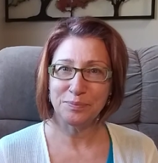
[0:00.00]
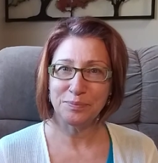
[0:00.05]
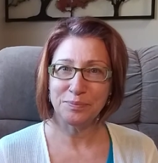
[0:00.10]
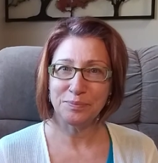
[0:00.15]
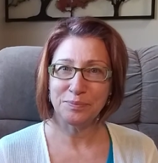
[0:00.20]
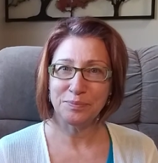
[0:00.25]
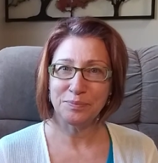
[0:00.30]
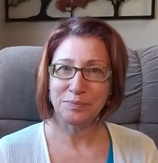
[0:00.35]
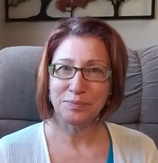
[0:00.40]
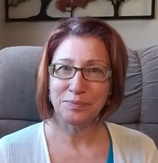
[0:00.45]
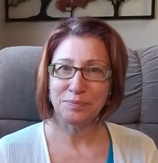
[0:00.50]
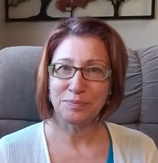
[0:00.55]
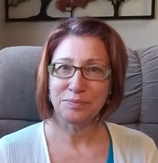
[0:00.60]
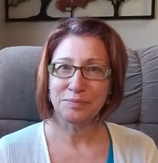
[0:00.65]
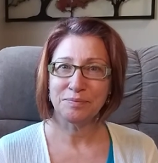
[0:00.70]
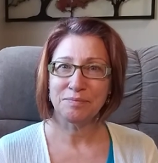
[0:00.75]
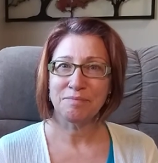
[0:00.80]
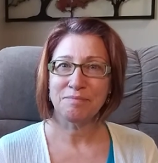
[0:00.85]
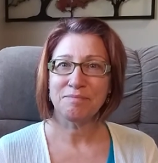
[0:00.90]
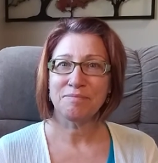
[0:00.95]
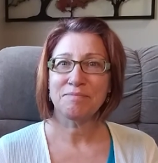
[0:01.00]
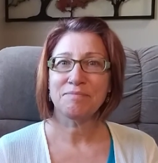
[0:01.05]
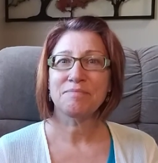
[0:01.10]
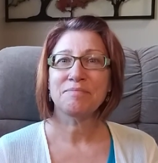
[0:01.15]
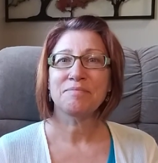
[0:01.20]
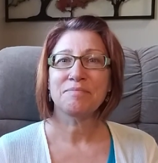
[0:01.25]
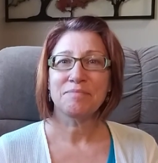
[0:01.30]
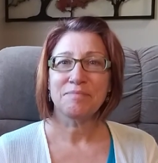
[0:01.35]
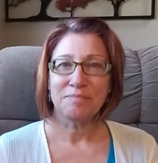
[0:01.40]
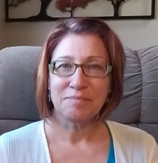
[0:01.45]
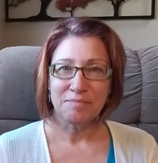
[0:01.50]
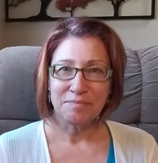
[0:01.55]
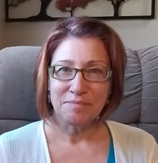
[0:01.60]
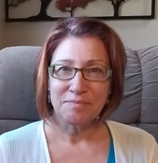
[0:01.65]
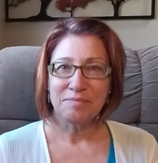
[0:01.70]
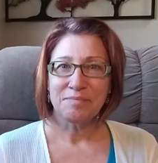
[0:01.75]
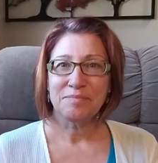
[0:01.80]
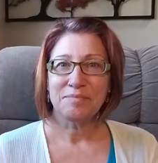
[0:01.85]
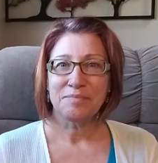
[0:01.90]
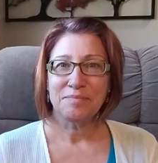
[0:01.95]

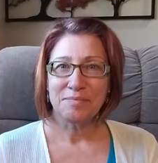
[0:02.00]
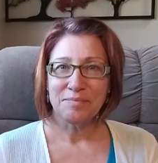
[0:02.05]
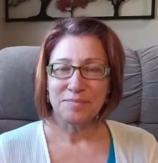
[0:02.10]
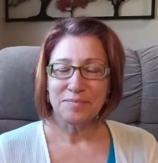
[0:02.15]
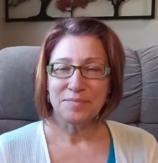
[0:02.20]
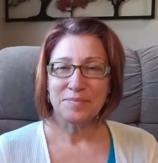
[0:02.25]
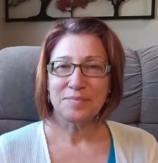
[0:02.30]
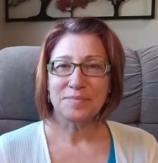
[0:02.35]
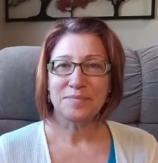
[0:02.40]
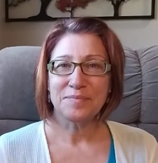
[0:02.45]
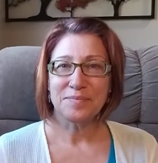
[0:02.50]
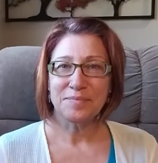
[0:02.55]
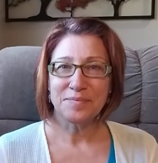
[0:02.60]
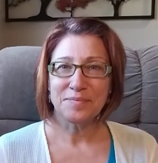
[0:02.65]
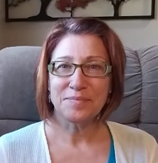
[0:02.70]
(silence)